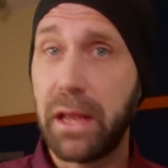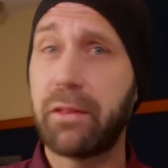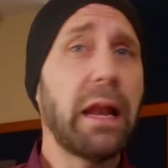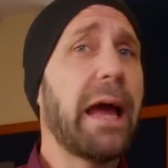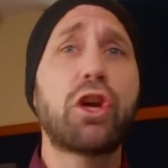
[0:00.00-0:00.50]

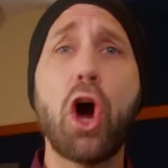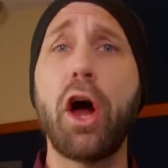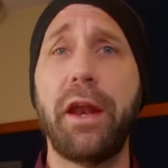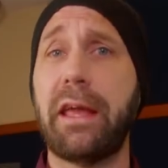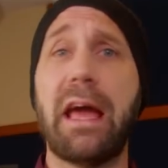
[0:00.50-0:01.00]
It's an
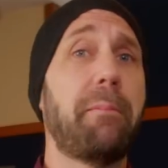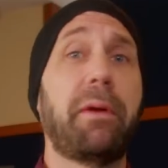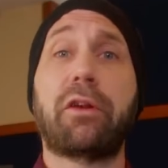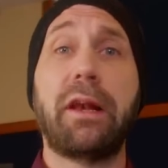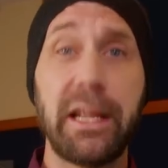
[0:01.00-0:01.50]
iconic amp,
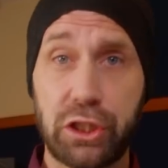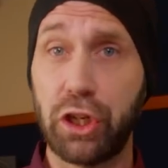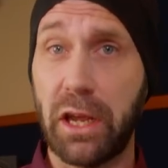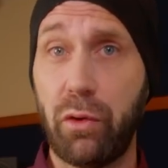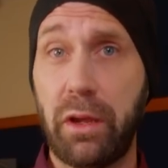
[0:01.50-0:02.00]
it's
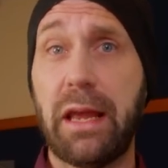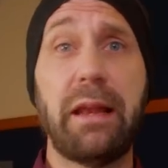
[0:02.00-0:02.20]
legendary,